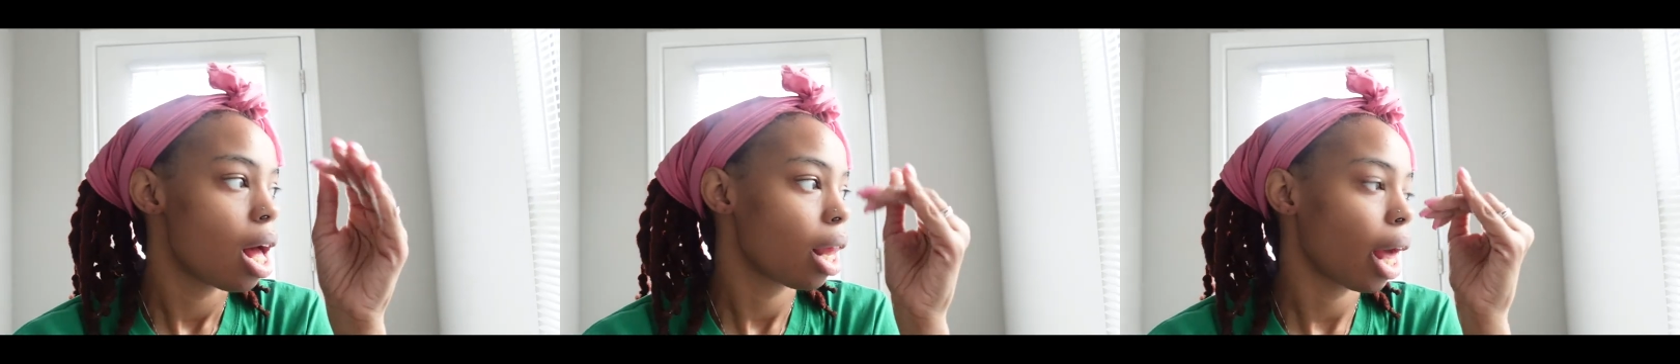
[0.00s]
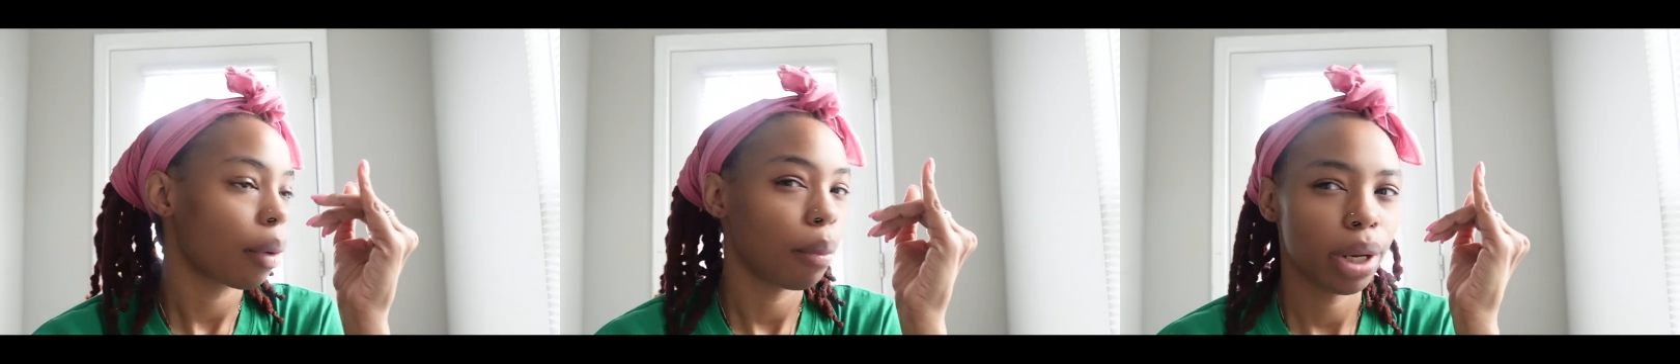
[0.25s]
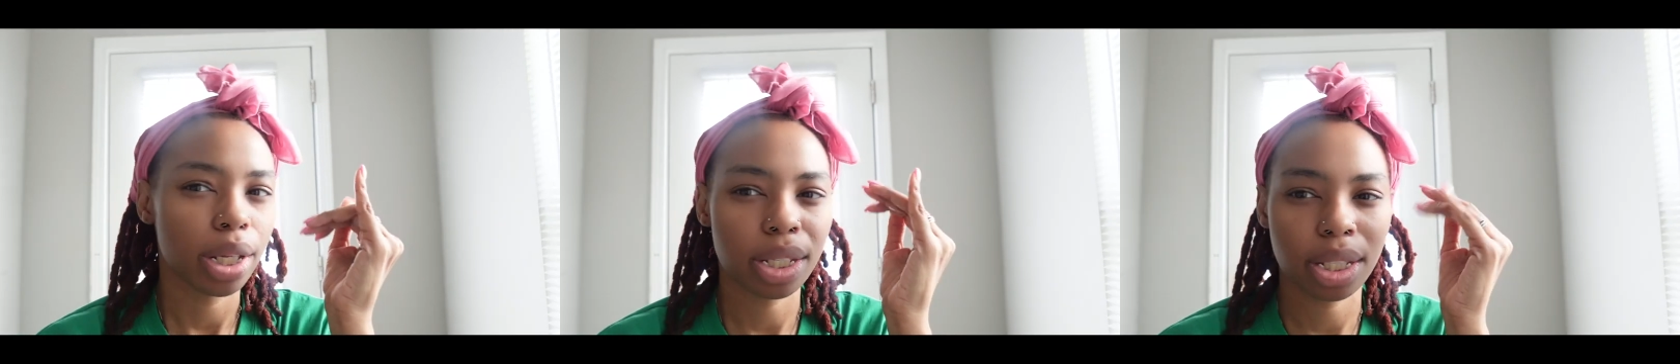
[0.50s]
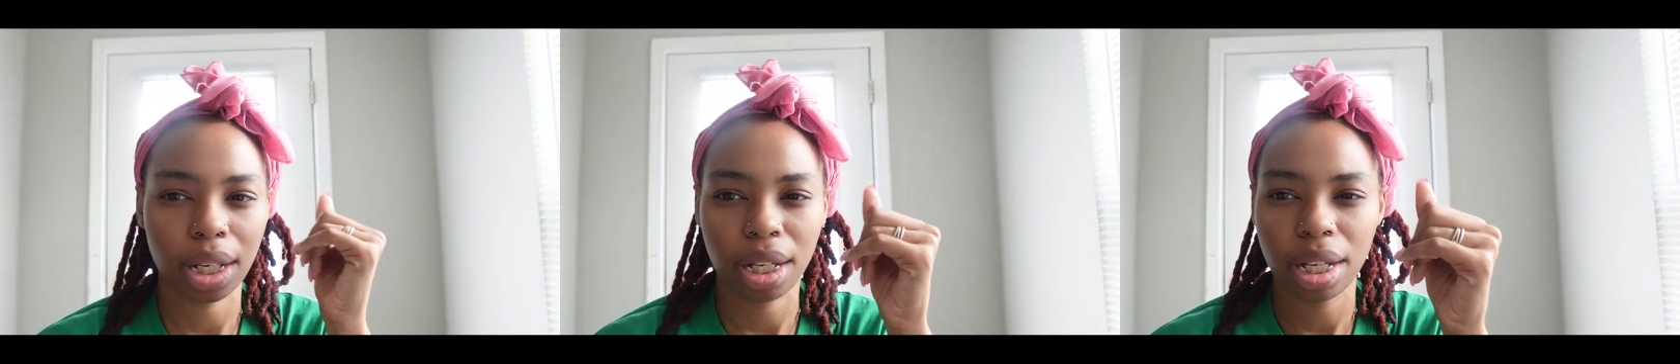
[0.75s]
like when the
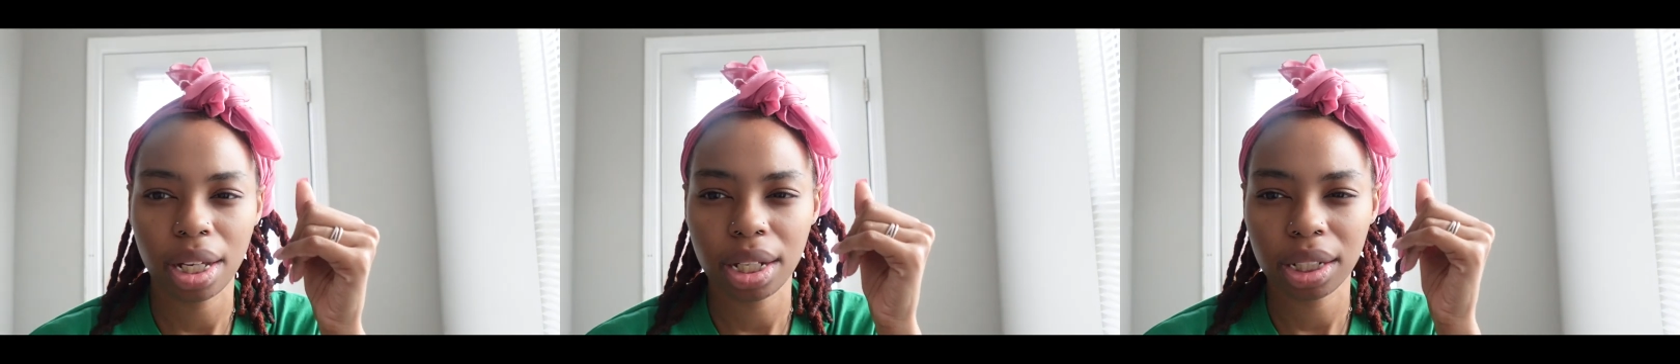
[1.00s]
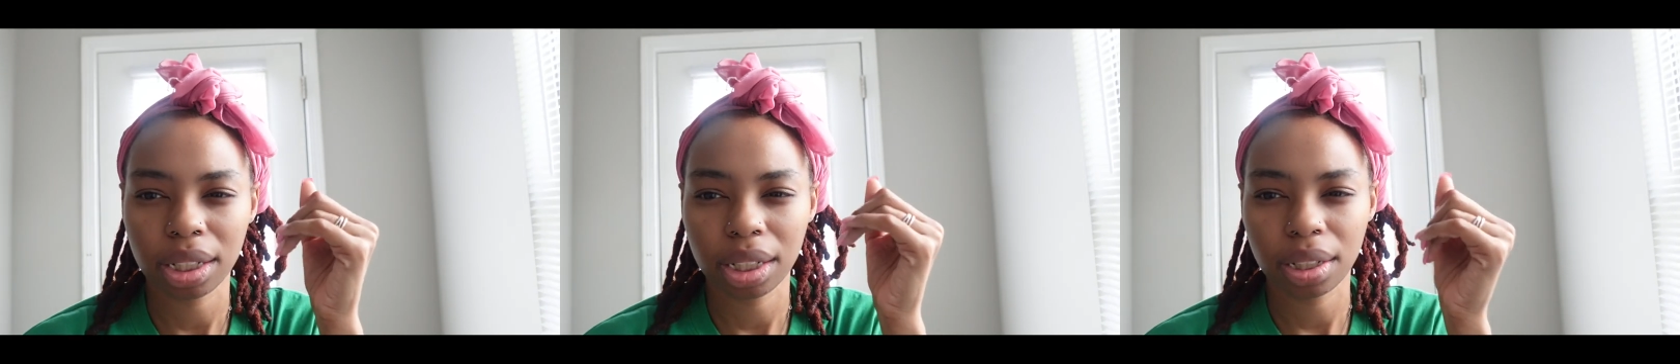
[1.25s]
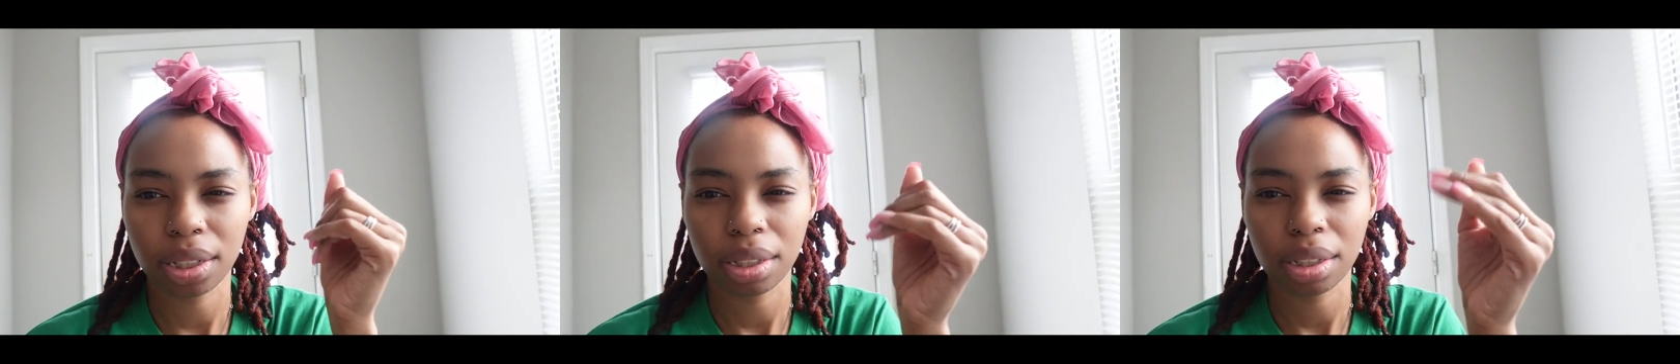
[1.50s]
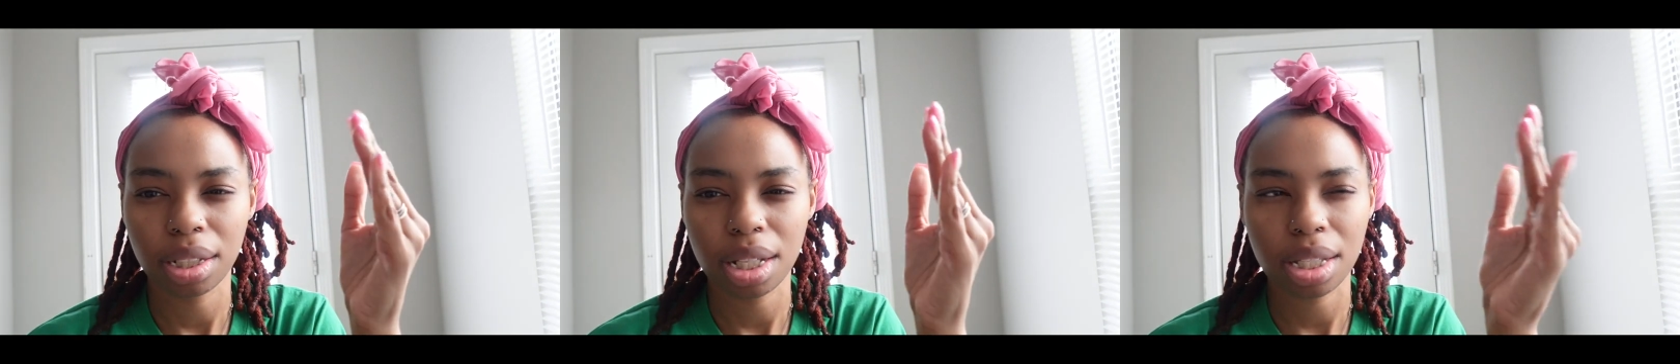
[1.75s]
sun
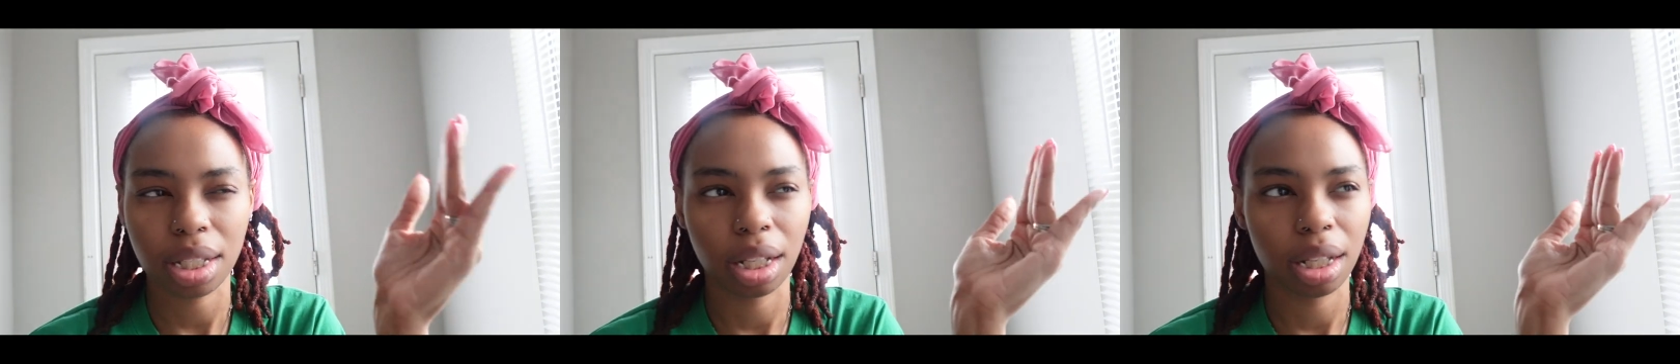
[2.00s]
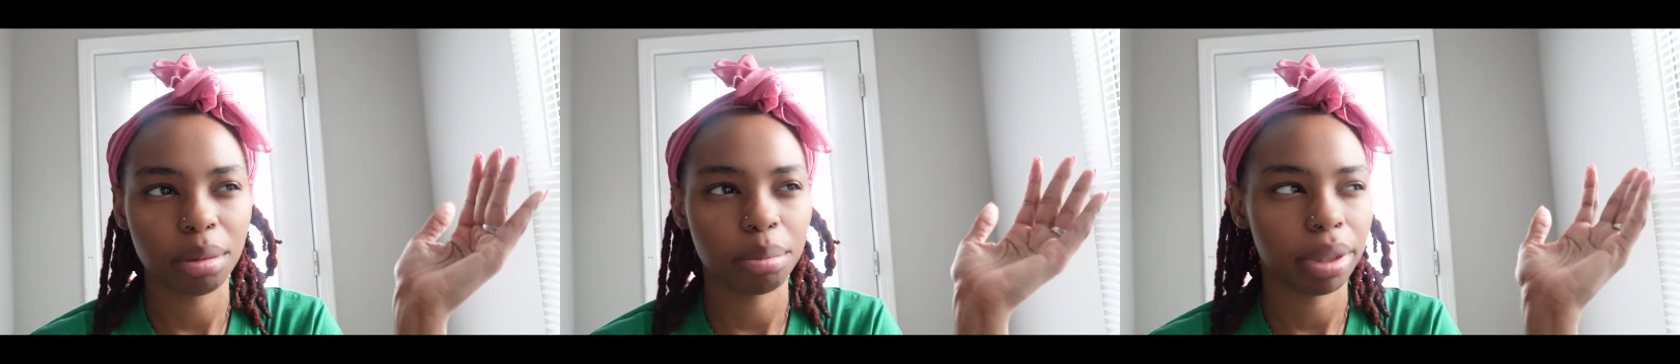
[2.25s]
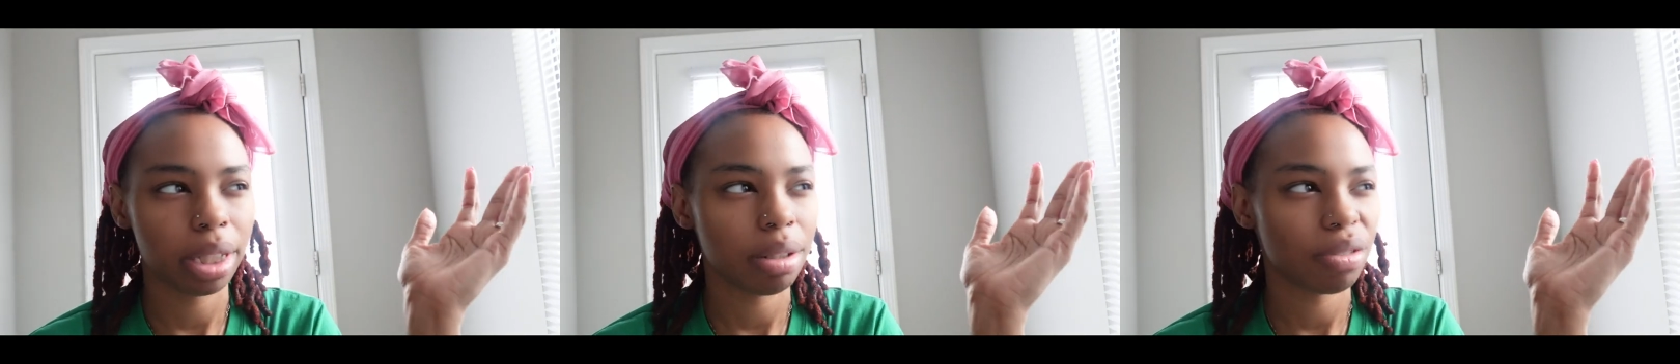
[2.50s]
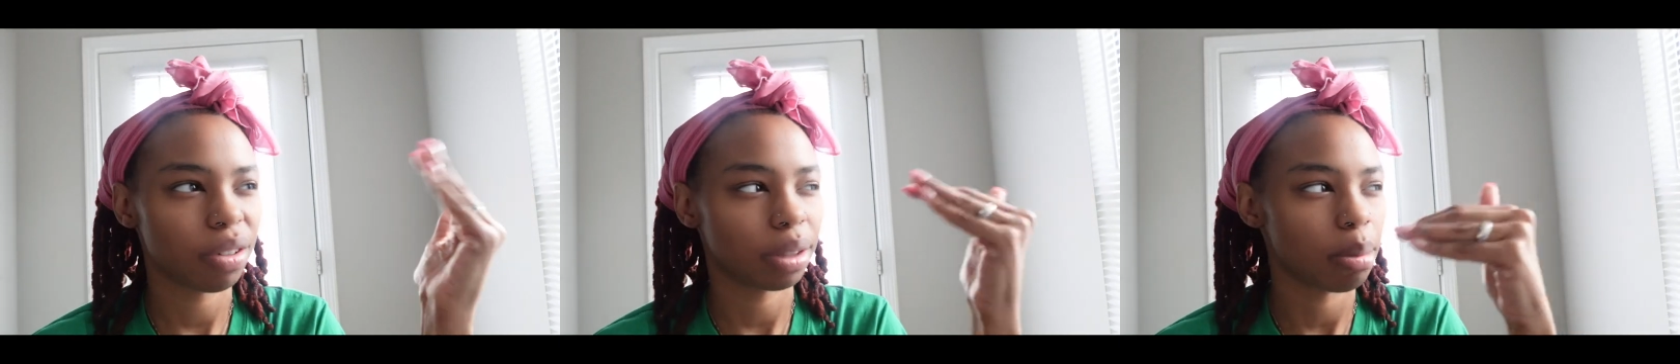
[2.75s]
the sun
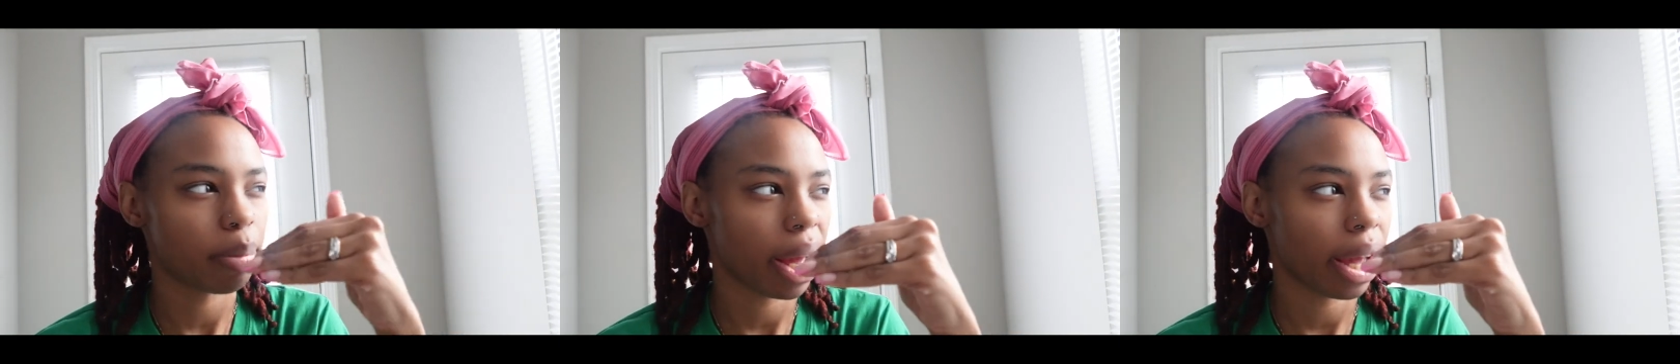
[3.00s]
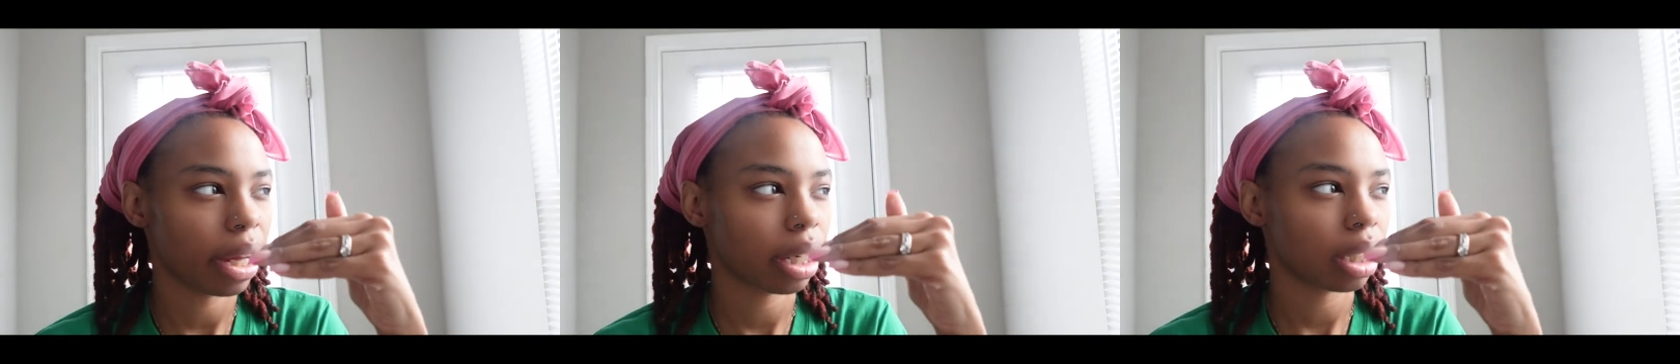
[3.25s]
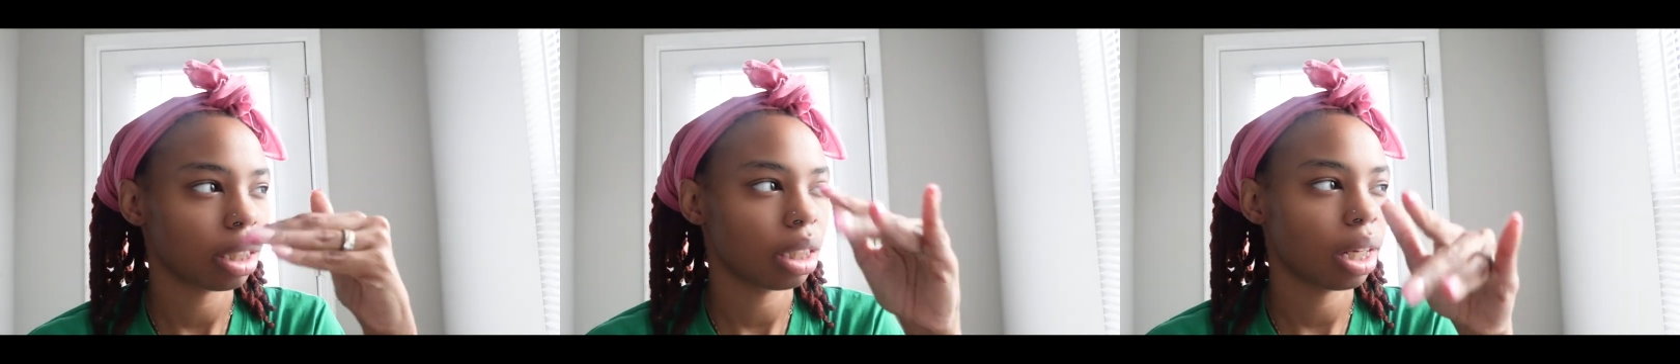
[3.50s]
beams from the back.